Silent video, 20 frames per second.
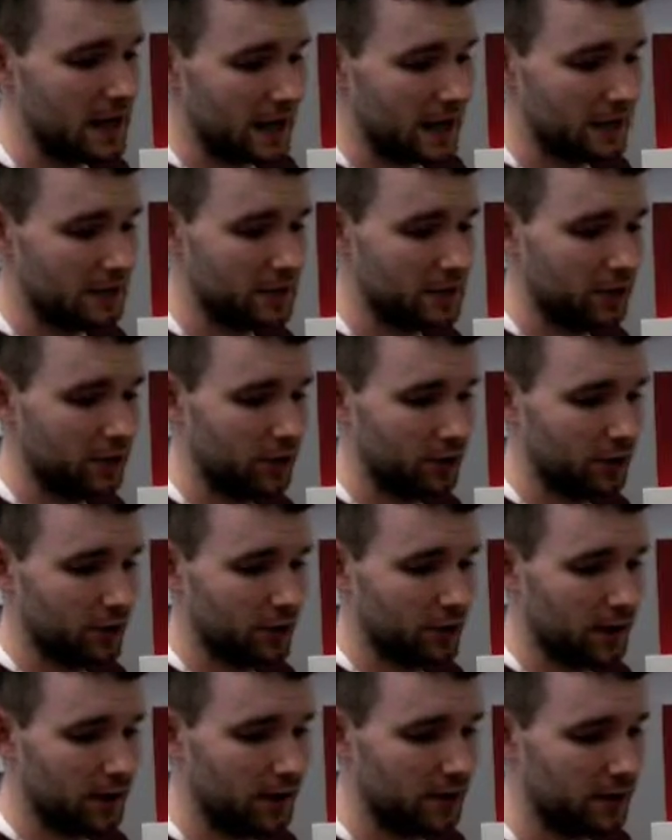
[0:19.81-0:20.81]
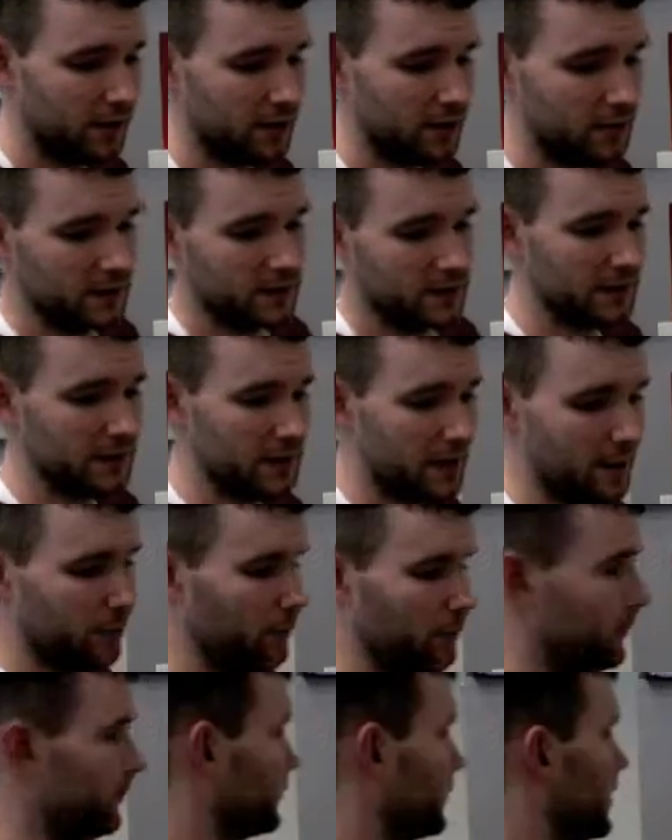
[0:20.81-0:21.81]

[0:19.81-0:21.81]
And so here's an example.